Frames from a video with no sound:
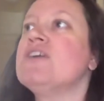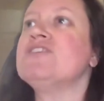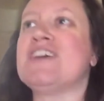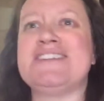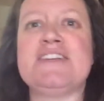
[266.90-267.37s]

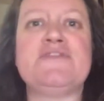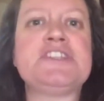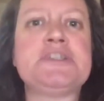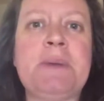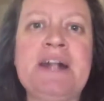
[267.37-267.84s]
There's even
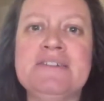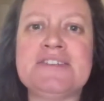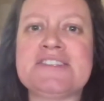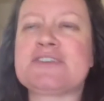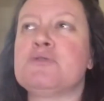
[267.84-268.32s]

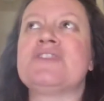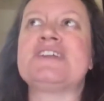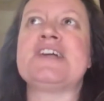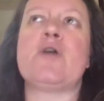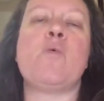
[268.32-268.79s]
spells called
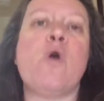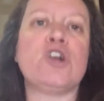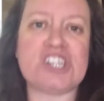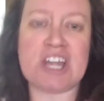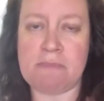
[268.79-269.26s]
things like
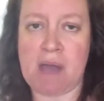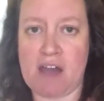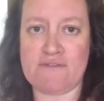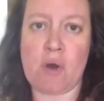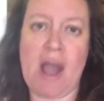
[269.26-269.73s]
wash him out
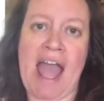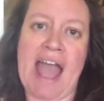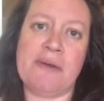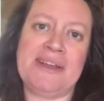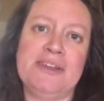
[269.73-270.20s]
of your
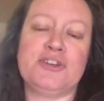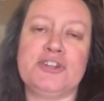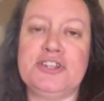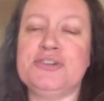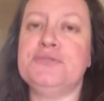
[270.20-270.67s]
hair, where you
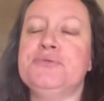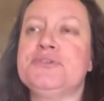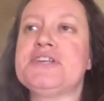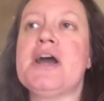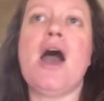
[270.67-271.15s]
can
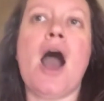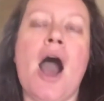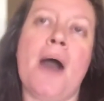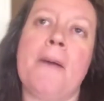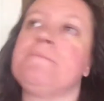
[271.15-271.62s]
use
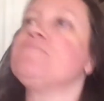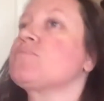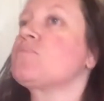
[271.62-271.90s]
the